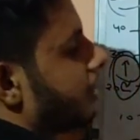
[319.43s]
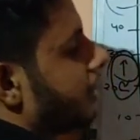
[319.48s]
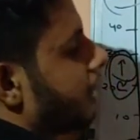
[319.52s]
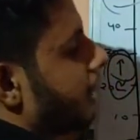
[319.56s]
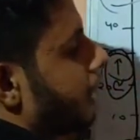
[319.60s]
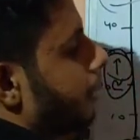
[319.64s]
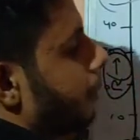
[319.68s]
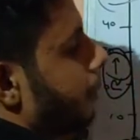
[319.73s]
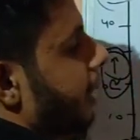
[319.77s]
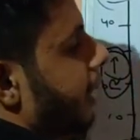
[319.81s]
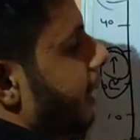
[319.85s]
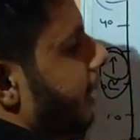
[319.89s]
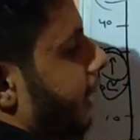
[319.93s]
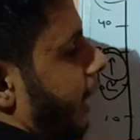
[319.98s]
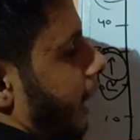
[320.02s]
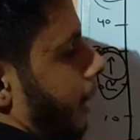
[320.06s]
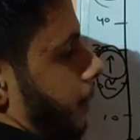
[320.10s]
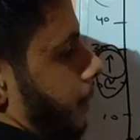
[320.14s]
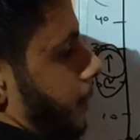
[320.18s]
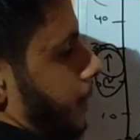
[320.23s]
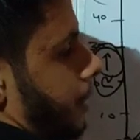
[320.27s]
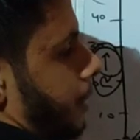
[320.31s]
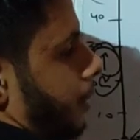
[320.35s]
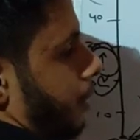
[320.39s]
Three main
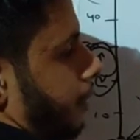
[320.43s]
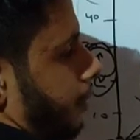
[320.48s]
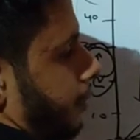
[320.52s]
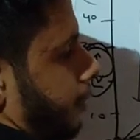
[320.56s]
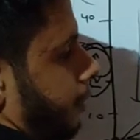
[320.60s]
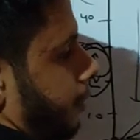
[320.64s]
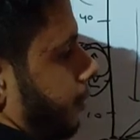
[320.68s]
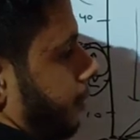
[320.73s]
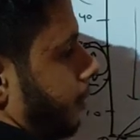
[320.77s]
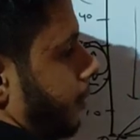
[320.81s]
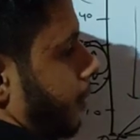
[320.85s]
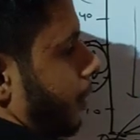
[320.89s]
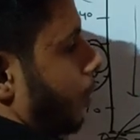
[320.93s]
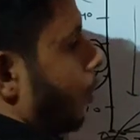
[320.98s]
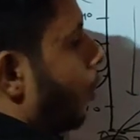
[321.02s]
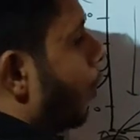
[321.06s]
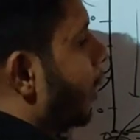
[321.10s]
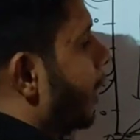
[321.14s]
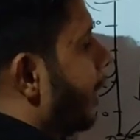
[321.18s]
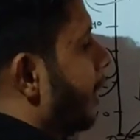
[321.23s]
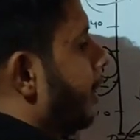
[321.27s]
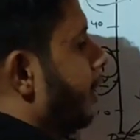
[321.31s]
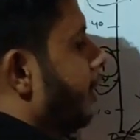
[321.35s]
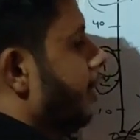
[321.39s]
types.
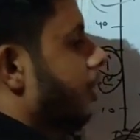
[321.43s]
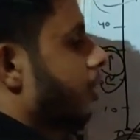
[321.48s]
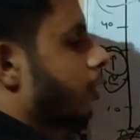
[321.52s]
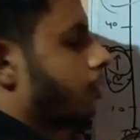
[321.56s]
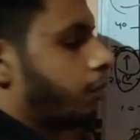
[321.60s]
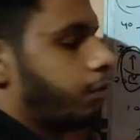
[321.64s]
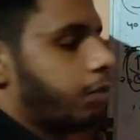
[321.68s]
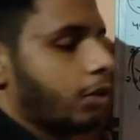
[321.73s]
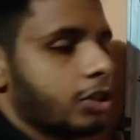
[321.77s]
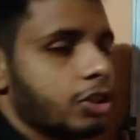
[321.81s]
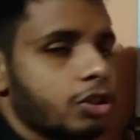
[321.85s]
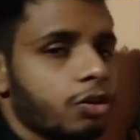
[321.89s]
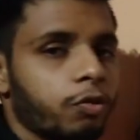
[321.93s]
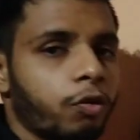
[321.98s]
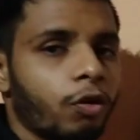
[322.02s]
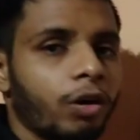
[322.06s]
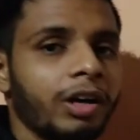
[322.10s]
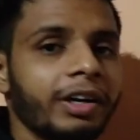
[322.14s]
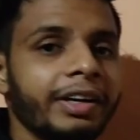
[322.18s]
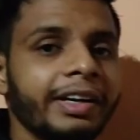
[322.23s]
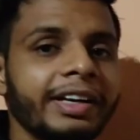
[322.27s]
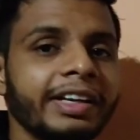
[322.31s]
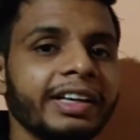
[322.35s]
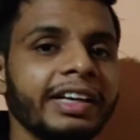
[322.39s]
Okay, first of
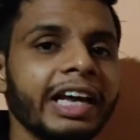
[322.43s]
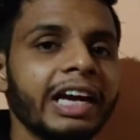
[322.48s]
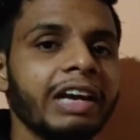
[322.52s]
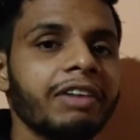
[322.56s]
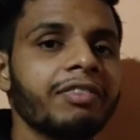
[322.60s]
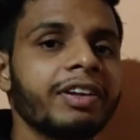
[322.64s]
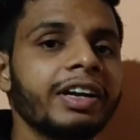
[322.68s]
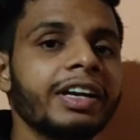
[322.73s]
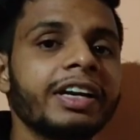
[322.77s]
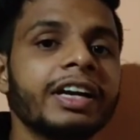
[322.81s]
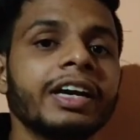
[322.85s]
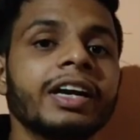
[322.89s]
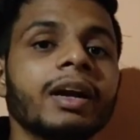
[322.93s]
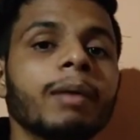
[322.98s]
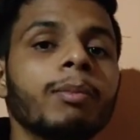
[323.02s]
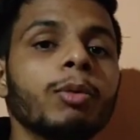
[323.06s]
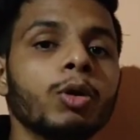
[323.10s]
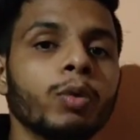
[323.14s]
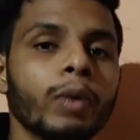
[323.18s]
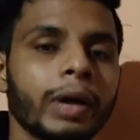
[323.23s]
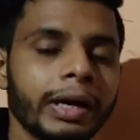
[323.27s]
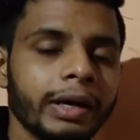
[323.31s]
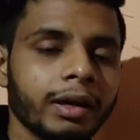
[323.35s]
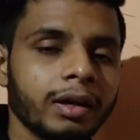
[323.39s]
all, TLV,
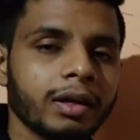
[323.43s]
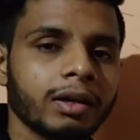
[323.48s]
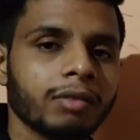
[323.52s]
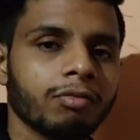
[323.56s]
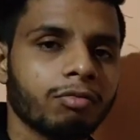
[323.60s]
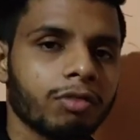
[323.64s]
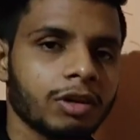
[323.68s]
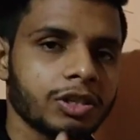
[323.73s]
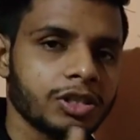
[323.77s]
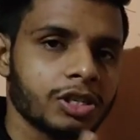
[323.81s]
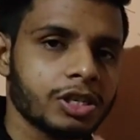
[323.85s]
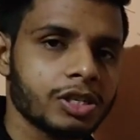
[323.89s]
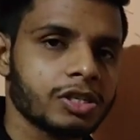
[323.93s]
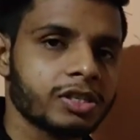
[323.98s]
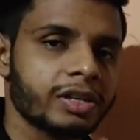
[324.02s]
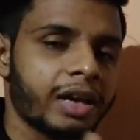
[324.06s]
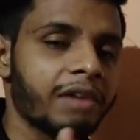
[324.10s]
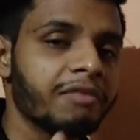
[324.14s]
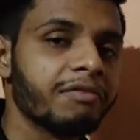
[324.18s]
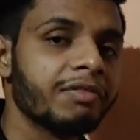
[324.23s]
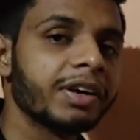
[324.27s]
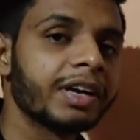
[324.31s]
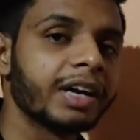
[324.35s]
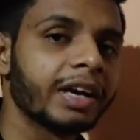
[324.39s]
TWA, first is
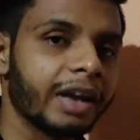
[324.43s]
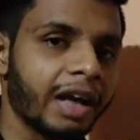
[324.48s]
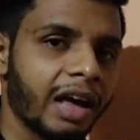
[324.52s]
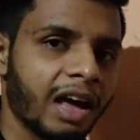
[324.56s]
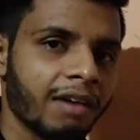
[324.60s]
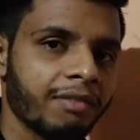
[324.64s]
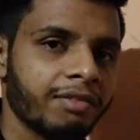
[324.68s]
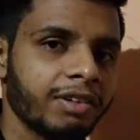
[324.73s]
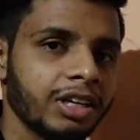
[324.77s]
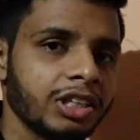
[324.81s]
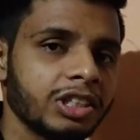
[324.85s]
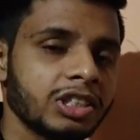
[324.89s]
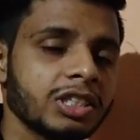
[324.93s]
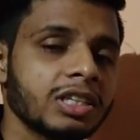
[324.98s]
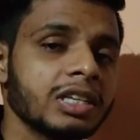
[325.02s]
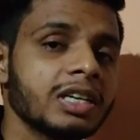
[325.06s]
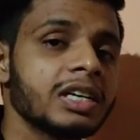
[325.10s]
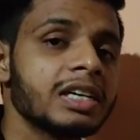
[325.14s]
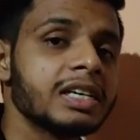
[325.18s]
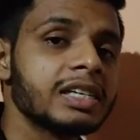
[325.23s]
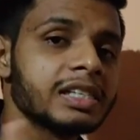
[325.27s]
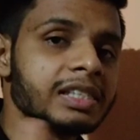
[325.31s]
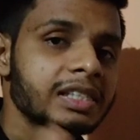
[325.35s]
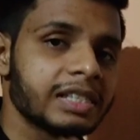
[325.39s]
time weighted average.
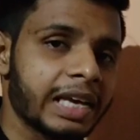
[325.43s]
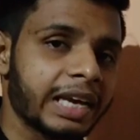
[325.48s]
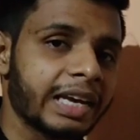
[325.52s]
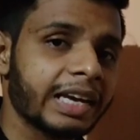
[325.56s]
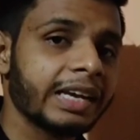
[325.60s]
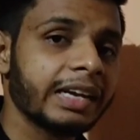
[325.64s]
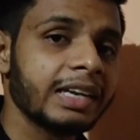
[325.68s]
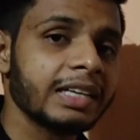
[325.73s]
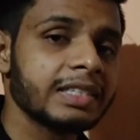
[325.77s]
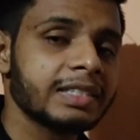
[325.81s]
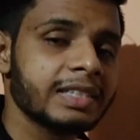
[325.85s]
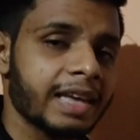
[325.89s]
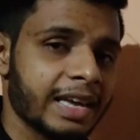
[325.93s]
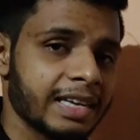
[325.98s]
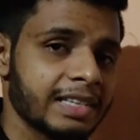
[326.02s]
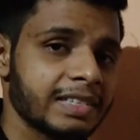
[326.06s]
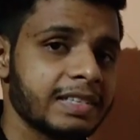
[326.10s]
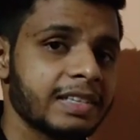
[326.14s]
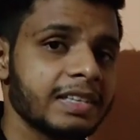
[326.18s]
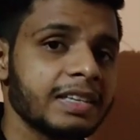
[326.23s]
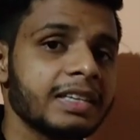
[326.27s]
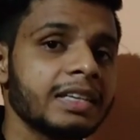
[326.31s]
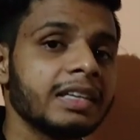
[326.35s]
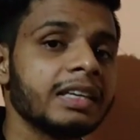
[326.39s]
Second is
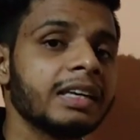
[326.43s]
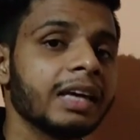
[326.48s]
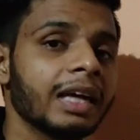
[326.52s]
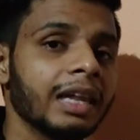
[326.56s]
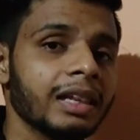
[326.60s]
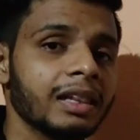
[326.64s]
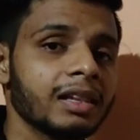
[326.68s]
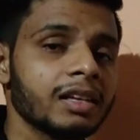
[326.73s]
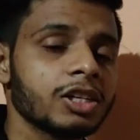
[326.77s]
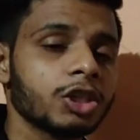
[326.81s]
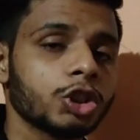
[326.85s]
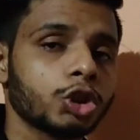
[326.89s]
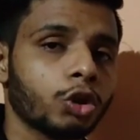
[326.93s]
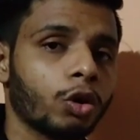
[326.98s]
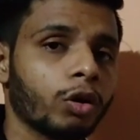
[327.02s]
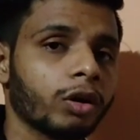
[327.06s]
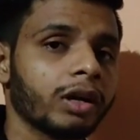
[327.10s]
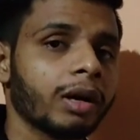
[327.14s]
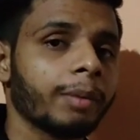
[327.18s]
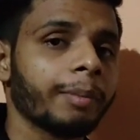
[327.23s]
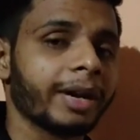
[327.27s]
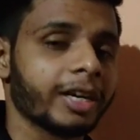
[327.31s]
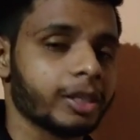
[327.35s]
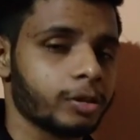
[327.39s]
STEL,
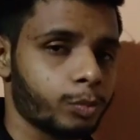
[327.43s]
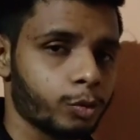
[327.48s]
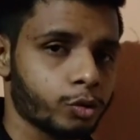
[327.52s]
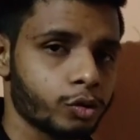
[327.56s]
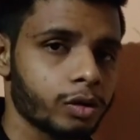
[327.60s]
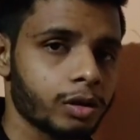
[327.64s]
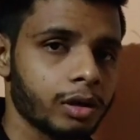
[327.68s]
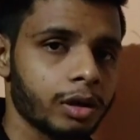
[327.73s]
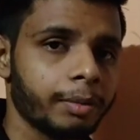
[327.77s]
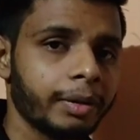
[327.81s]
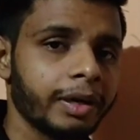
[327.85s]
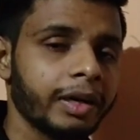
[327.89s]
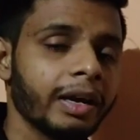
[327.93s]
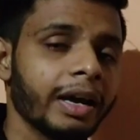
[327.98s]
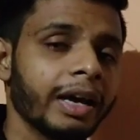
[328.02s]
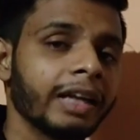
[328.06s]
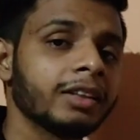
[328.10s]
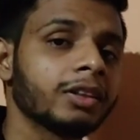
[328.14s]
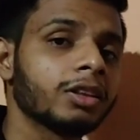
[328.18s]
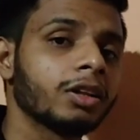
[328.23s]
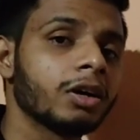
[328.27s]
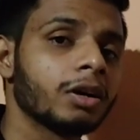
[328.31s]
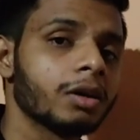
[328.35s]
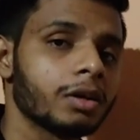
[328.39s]
short term exposure limit.
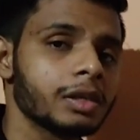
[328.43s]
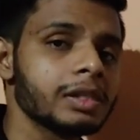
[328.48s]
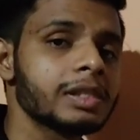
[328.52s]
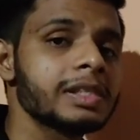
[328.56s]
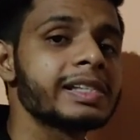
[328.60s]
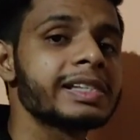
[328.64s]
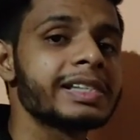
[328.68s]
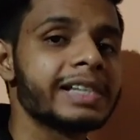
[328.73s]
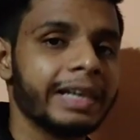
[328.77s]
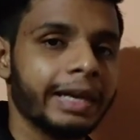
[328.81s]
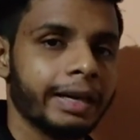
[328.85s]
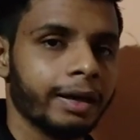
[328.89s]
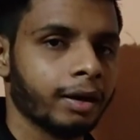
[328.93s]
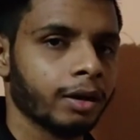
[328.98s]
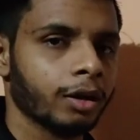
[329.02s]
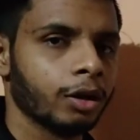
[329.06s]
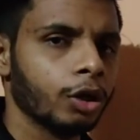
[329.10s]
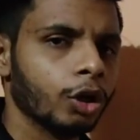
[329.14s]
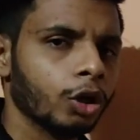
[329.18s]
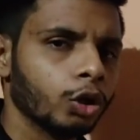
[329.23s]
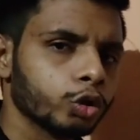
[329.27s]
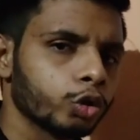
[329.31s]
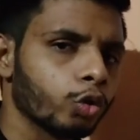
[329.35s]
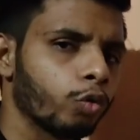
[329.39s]
And third is ceiling.
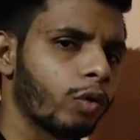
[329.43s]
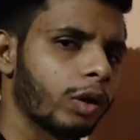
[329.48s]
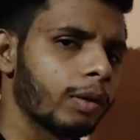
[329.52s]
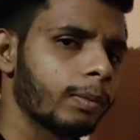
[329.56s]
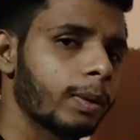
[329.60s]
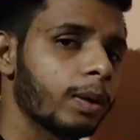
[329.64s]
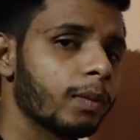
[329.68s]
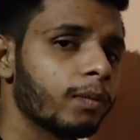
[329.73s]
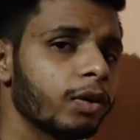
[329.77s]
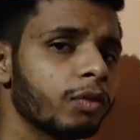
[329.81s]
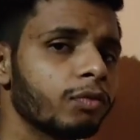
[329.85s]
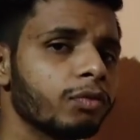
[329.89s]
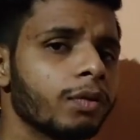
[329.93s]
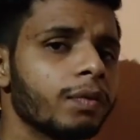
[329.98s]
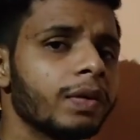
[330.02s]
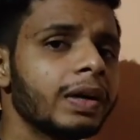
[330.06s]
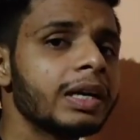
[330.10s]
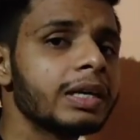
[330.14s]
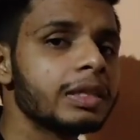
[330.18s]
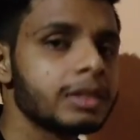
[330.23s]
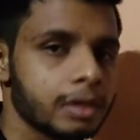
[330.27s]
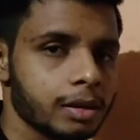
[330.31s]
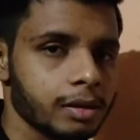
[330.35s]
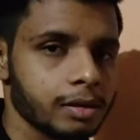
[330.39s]
So one by one, we
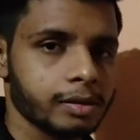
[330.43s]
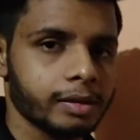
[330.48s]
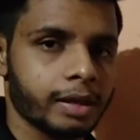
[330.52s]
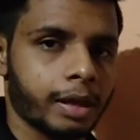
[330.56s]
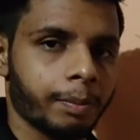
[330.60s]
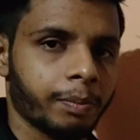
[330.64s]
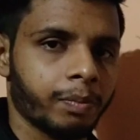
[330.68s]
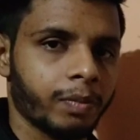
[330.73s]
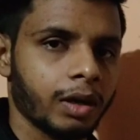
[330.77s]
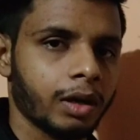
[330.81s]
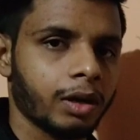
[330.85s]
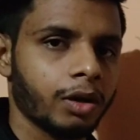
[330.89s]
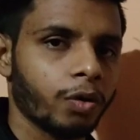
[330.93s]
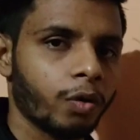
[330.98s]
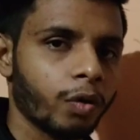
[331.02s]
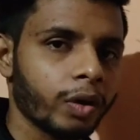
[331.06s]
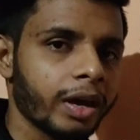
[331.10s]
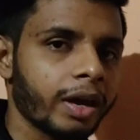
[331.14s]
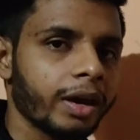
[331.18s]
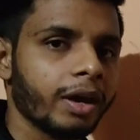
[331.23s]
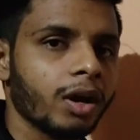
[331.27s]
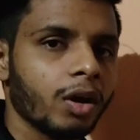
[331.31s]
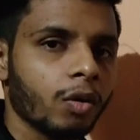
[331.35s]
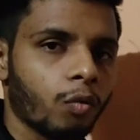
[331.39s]
will discuss them.
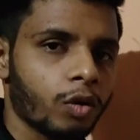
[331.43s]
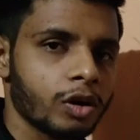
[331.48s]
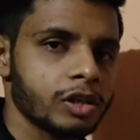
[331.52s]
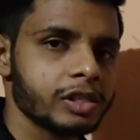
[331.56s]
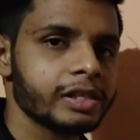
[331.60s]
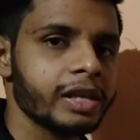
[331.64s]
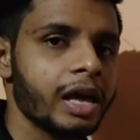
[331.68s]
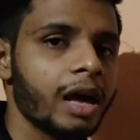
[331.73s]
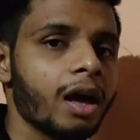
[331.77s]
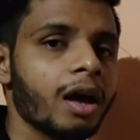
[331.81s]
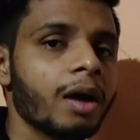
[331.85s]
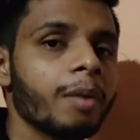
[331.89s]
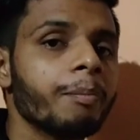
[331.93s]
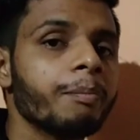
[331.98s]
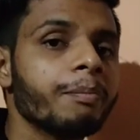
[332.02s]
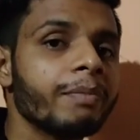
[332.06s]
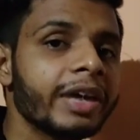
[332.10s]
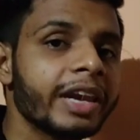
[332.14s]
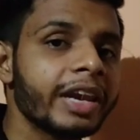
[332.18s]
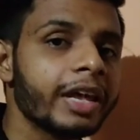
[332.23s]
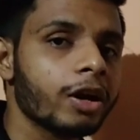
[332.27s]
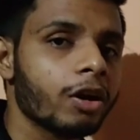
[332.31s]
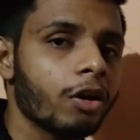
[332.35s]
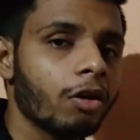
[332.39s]
Okay, what is the
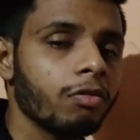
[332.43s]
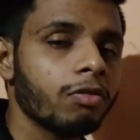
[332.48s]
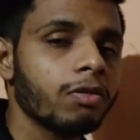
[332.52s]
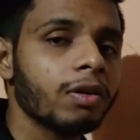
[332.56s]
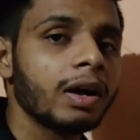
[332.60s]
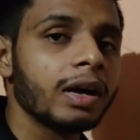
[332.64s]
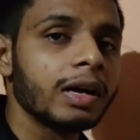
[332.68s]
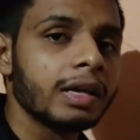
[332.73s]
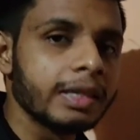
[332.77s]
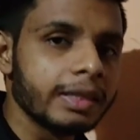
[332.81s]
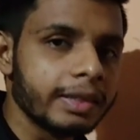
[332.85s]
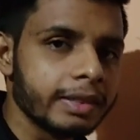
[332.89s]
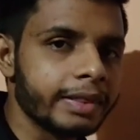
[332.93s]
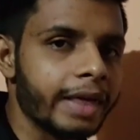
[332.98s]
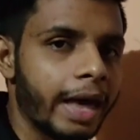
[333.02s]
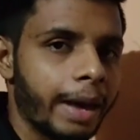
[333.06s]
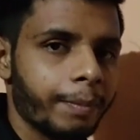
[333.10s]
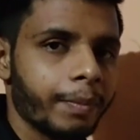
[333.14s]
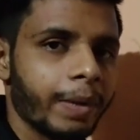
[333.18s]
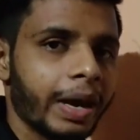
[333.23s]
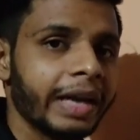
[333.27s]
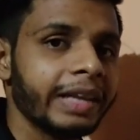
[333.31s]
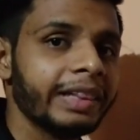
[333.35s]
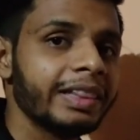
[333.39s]
meaning of
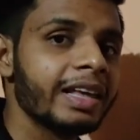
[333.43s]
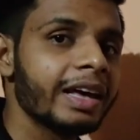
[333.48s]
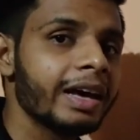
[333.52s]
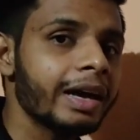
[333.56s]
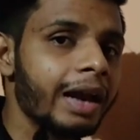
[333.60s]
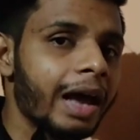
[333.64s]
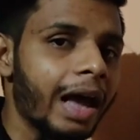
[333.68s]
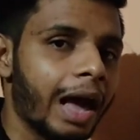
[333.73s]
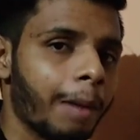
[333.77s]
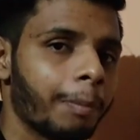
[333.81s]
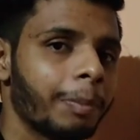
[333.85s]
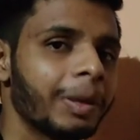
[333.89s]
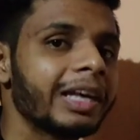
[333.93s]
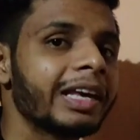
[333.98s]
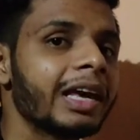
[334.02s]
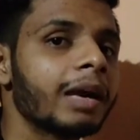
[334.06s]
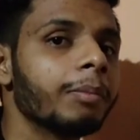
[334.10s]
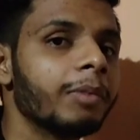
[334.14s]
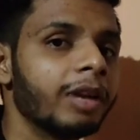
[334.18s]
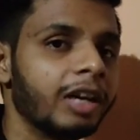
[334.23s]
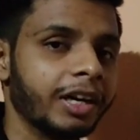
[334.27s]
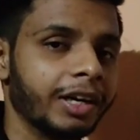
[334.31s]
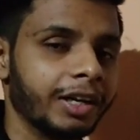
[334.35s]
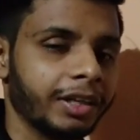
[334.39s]
them and their
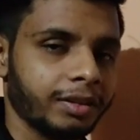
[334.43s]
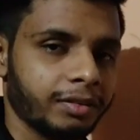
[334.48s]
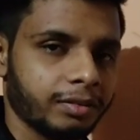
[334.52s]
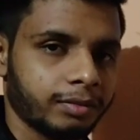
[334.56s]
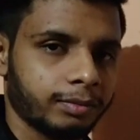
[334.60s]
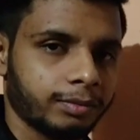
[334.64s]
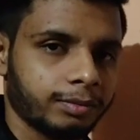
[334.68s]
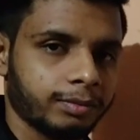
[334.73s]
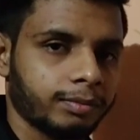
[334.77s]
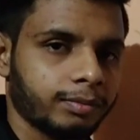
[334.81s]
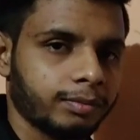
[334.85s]
applicability?